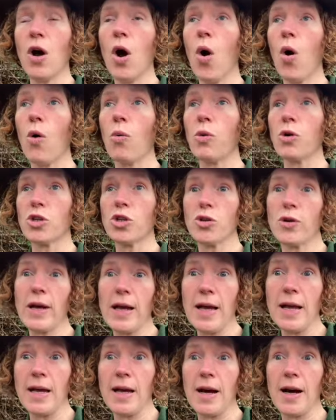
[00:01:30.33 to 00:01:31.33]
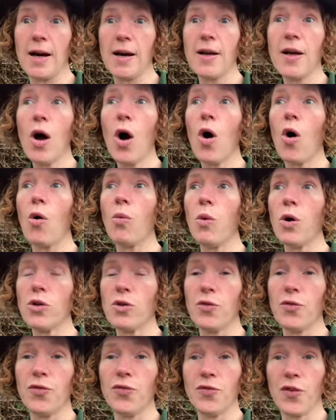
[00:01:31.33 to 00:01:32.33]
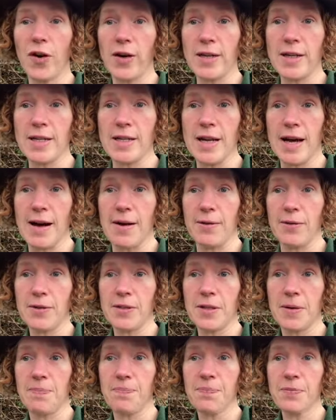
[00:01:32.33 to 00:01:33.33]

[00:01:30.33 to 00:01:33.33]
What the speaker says: or what you hear or what you find out.